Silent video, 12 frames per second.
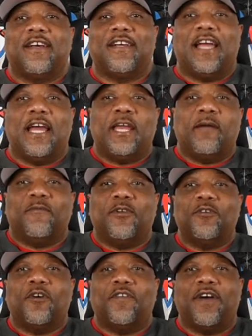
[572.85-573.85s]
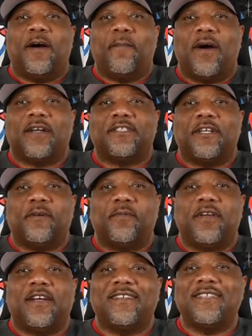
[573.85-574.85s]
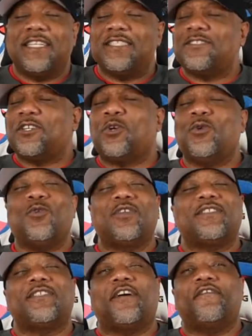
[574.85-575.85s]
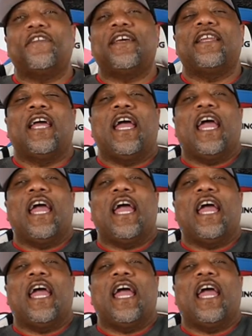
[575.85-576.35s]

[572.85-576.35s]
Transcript: A guy named Lou over Unbox Therapy because he gets the coolest stuff in,